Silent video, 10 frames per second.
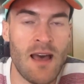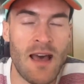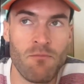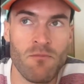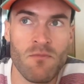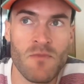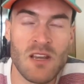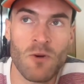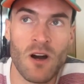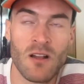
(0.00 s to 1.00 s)
And
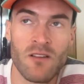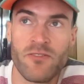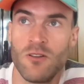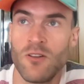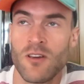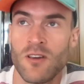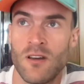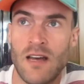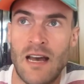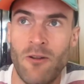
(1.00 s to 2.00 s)
meanwhile, if you look
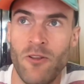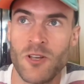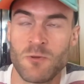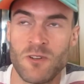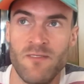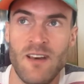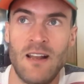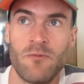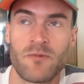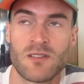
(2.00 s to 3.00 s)
at how those were
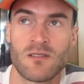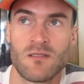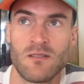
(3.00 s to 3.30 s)
developed,